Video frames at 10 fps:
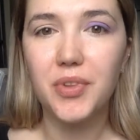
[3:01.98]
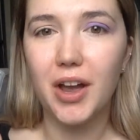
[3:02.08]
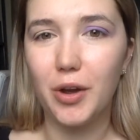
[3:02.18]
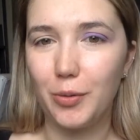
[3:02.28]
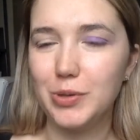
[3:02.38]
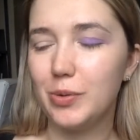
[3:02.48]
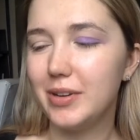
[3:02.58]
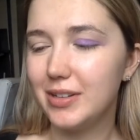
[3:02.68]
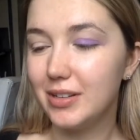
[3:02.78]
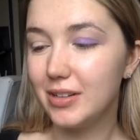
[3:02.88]
I always
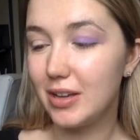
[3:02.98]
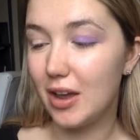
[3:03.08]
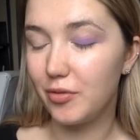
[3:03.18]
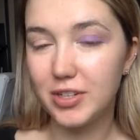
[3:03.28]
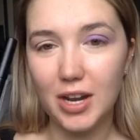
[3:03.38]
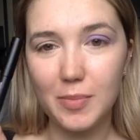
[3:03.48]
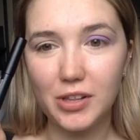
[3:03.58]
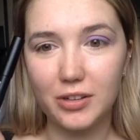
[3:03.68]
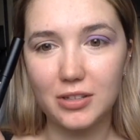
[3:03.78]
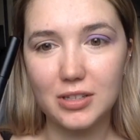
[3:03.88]
want, every time I
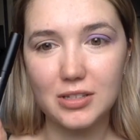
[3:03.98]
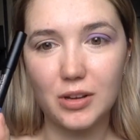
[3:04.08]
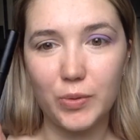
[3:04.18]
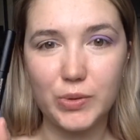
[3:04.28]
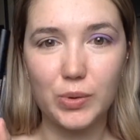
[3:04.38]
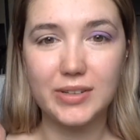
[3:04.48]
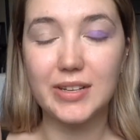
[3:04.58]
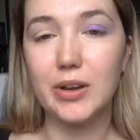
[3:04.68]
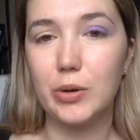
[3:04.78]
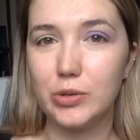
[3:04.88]
look at this, I always want to
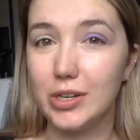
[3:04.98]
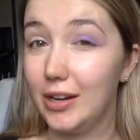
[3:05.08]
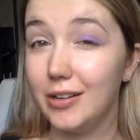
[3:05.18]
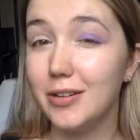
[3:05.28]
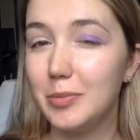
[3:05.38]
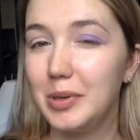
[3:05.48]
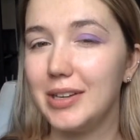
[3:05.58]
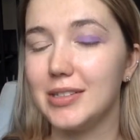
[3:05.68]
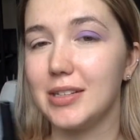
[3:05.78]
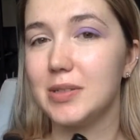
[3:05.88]
say Oceania
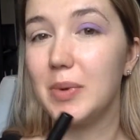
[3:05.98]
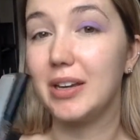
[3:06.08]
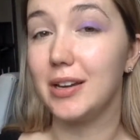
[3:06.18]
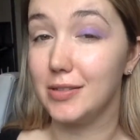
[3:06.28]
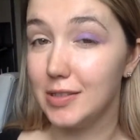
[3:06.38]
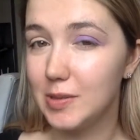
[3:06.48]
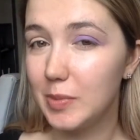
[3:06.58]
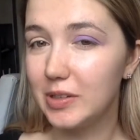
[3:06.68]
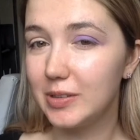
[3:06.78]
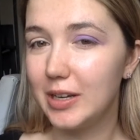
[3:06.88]
because that's my cousin's
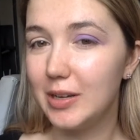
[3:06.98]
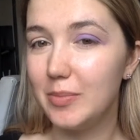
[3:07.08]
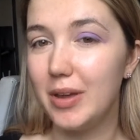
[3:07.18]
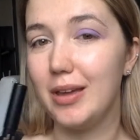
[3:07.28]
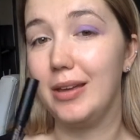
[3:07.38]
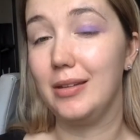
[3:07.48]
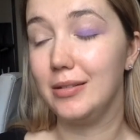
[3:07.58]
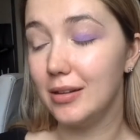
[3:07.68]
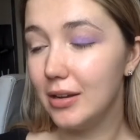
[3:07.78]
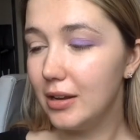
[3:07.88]
middle name,
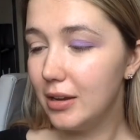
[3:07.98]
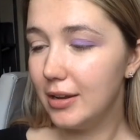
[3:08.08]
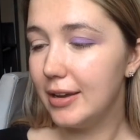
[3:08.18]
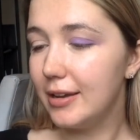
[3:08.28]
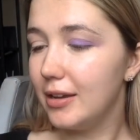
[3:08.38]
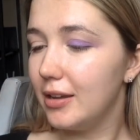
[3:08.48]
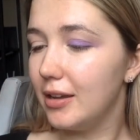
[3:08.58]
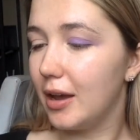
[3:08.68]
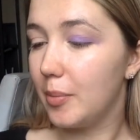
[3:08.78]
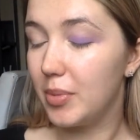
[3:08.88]
and
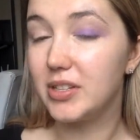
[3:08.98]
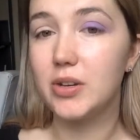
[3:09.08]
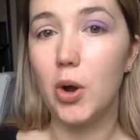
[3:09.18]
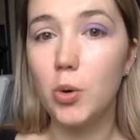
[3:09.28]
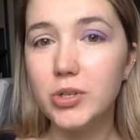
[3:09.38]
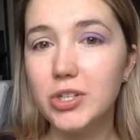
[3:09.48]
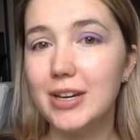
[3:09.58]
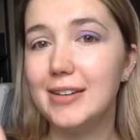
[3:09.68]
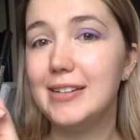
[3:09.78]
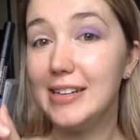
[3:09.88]
yeah, but it's
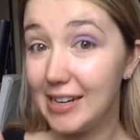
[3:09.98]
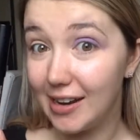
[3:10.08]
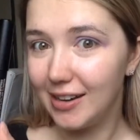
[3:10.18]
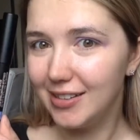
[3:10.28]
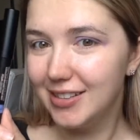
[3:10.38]
Oceania.